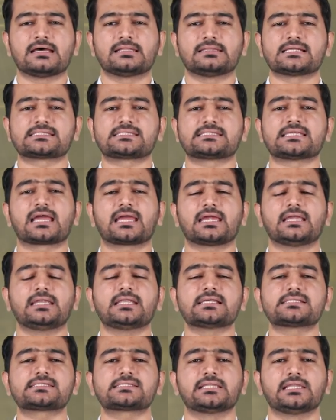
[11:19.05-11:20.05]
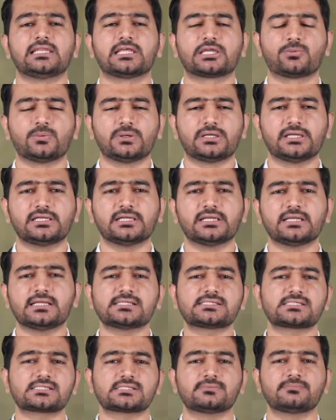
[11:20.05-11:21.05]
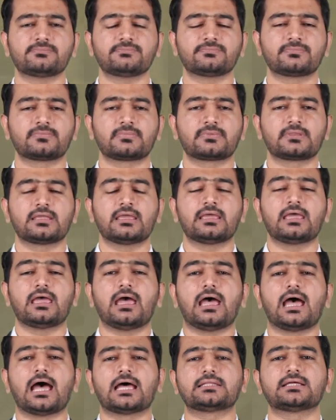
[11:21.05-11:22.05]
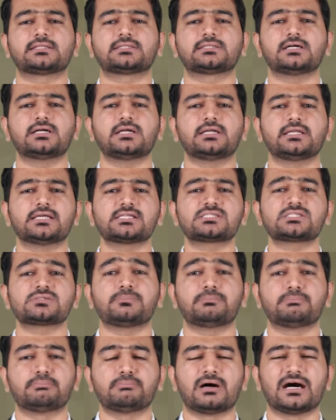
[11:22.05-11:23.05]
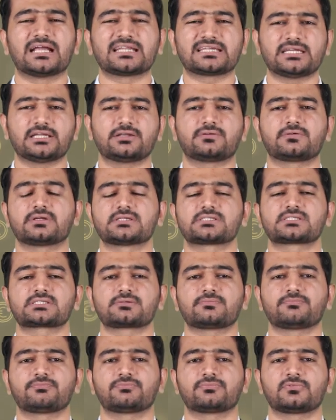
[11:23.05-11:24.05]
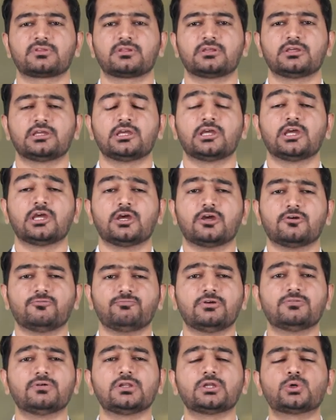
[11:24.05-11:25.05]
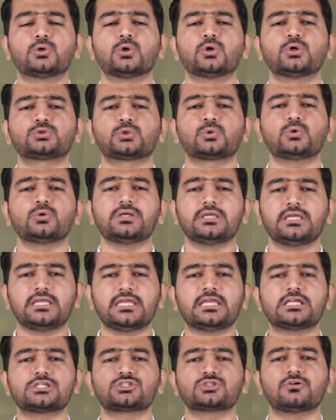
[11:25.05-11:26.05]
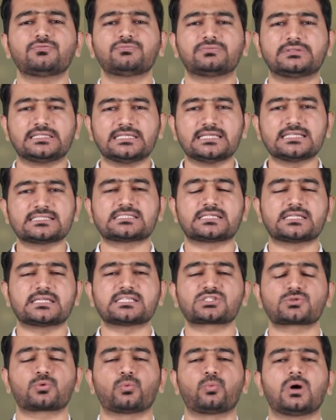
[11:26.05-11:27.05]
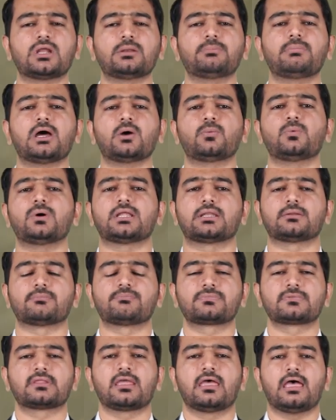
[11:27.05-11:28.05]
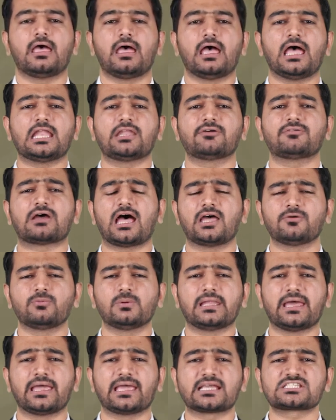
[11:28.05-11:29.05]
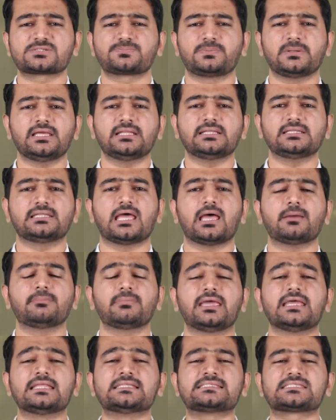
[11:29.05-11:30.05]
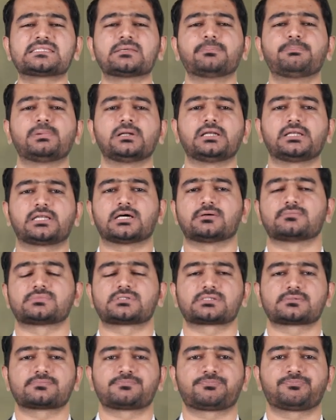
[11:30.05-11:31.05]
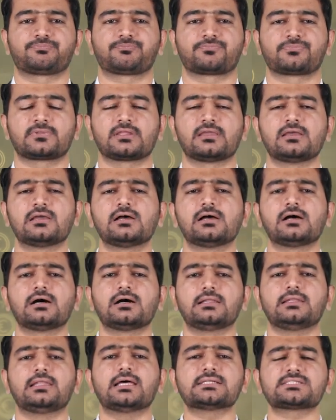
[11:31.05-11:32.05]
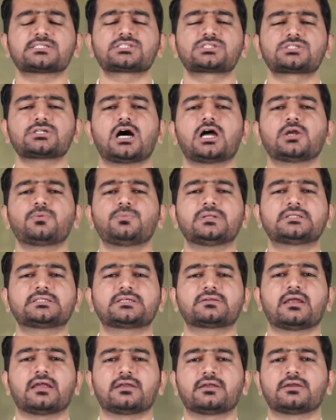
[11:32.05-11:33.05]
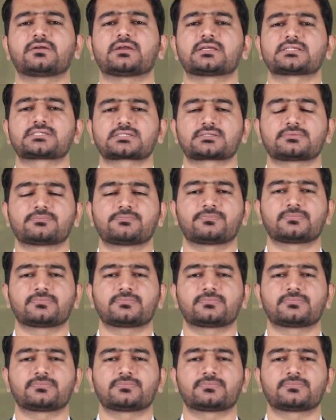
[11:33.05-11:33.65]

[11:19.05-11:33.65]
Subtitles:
the second is liquidity risk, and the third is market risk. We will go through each of these risks one by one and I will explain them in simple terms. Let's start with credit risk.